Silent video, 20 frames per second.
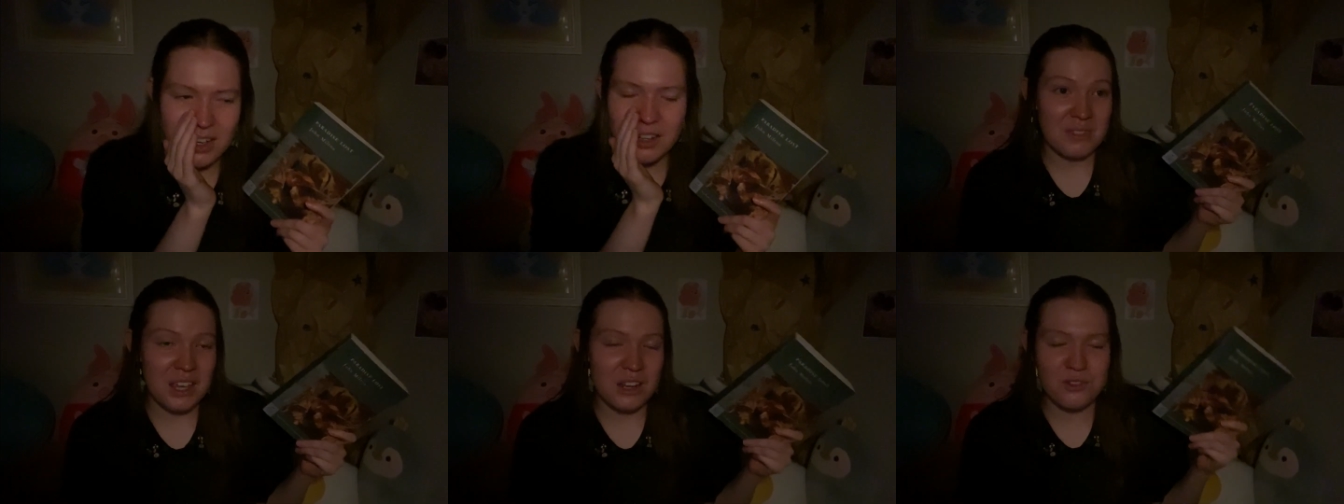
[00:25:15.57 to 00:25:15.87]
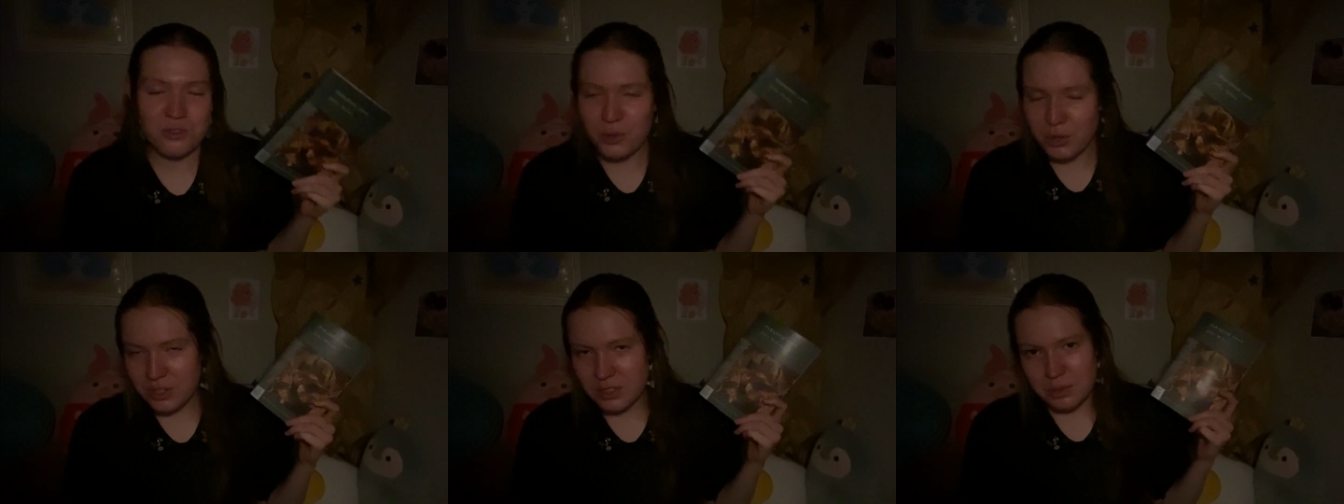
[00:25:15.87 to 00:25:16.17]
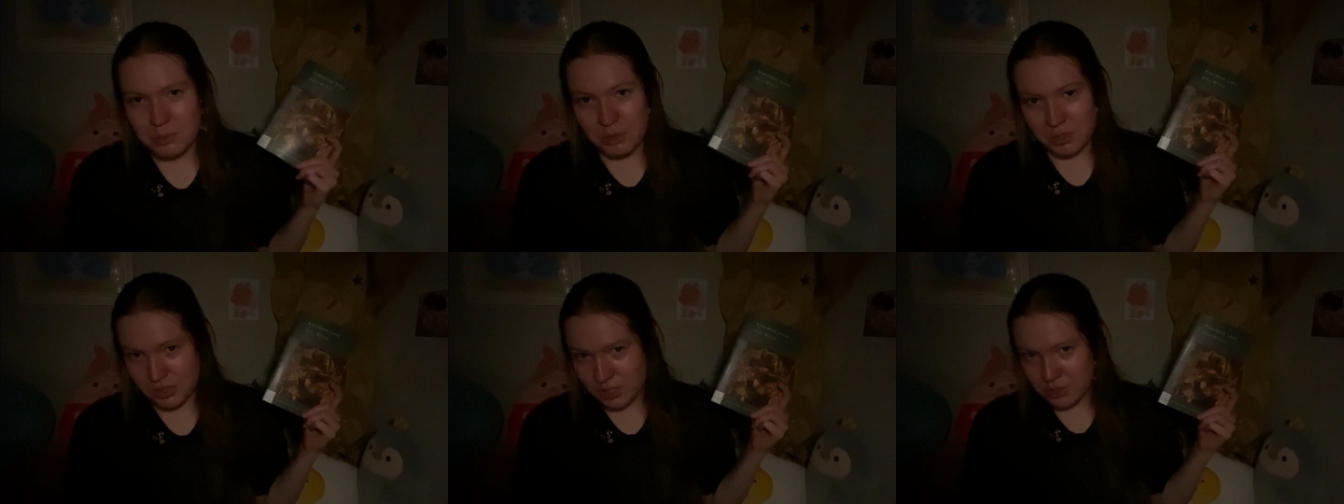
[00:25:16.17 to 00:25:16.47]
And of course,
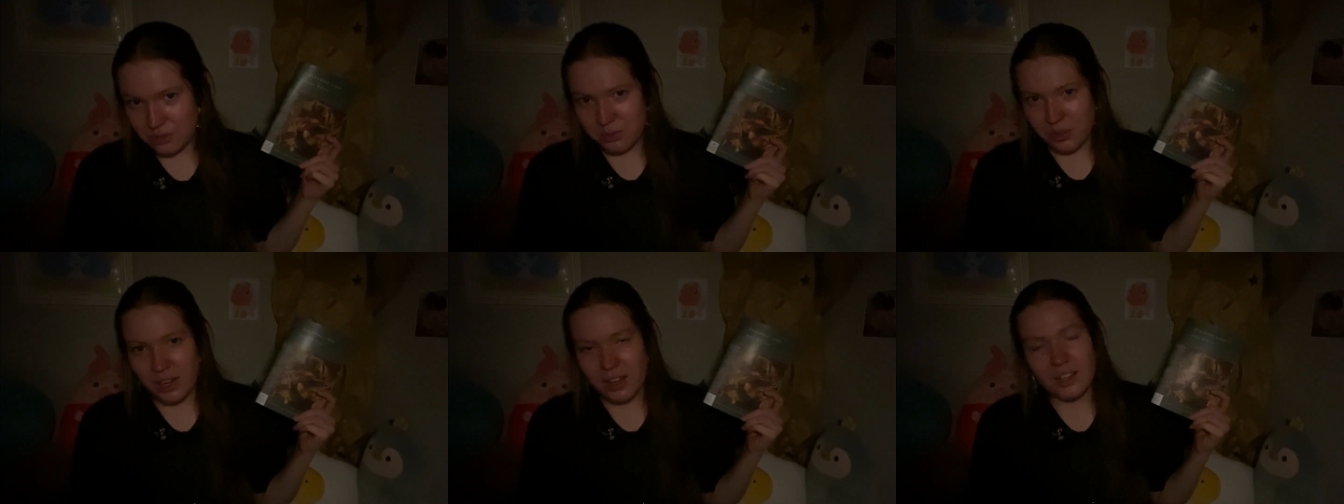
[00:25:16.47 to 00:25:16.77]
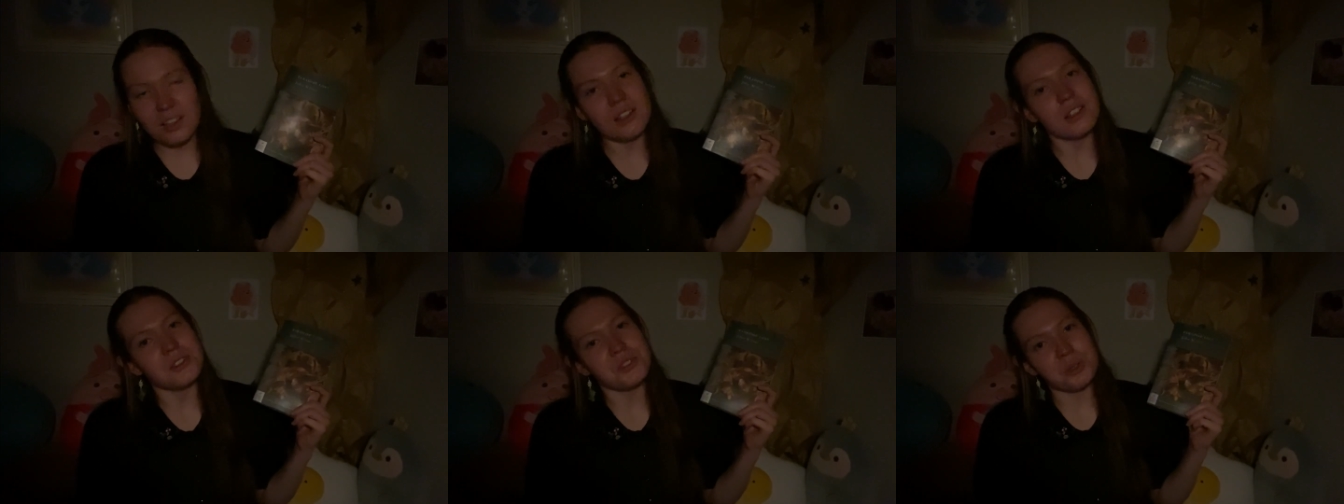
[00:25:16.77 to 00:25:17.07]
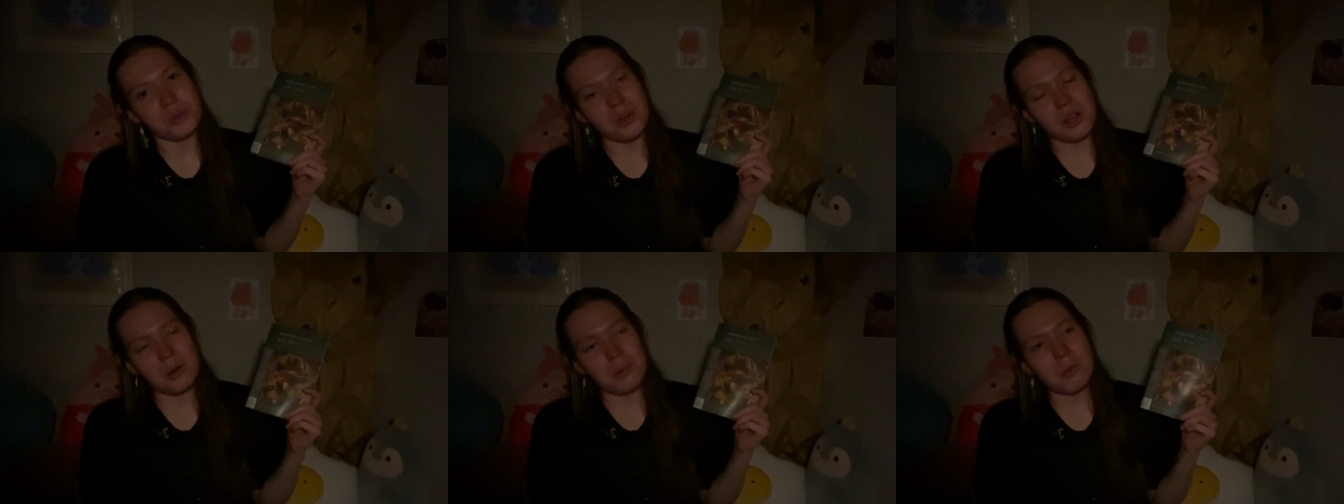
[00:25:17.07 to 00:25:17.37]
Milton's writing is
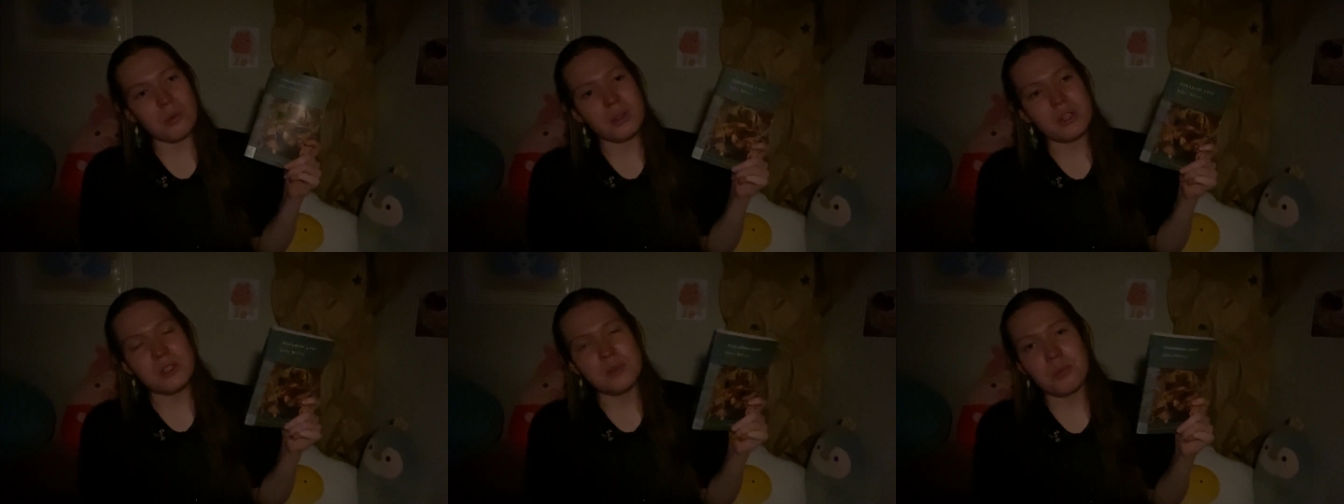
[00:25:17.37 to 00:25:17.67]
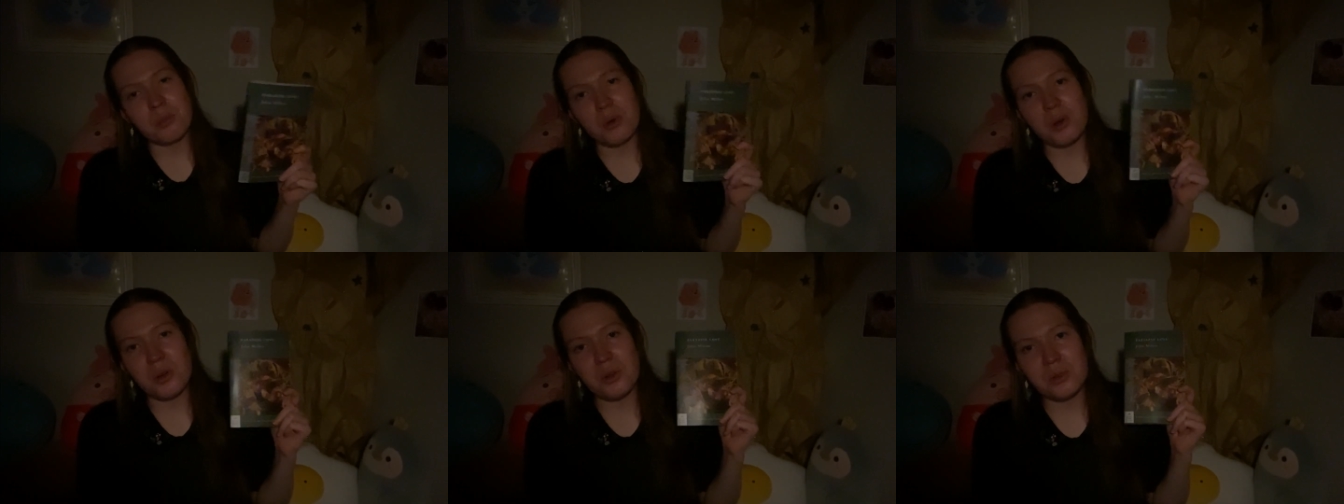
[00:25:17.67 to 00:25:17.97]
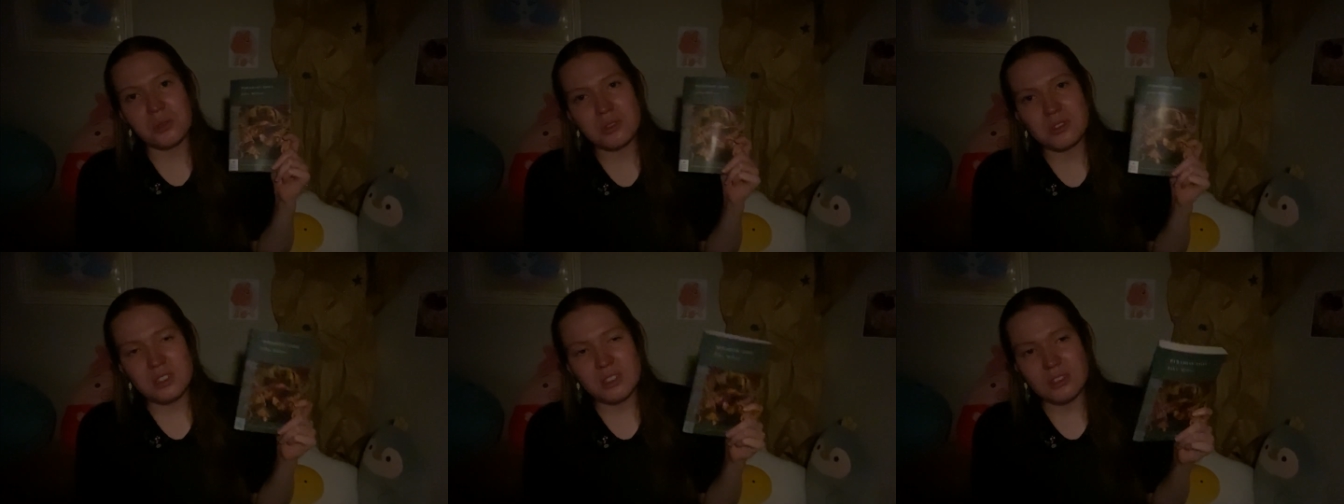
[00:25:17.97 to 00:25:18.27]
incredible. His
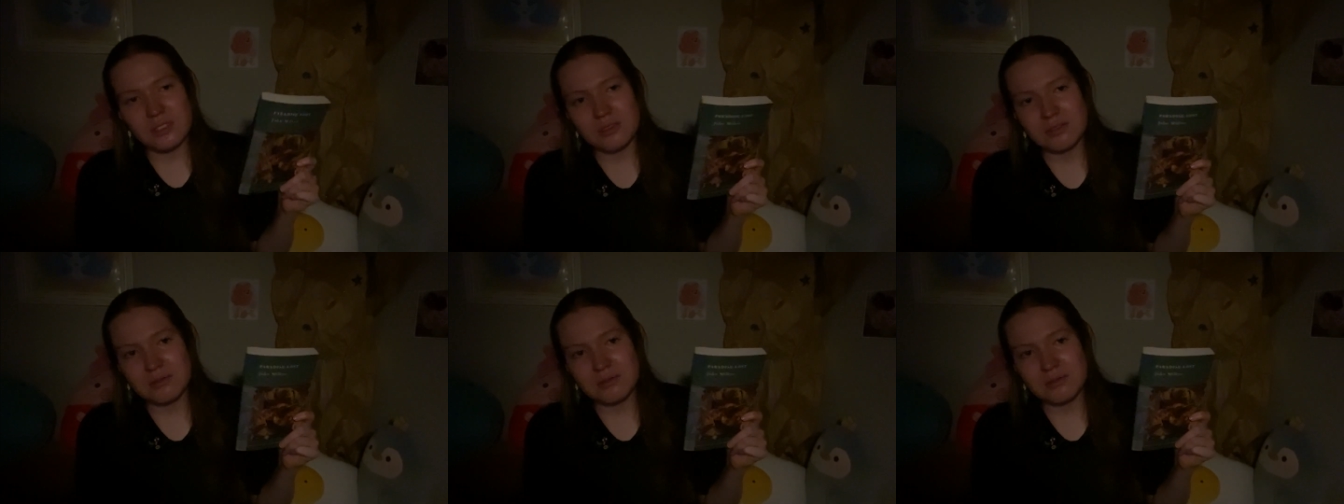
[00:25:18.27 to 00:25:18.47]
prose,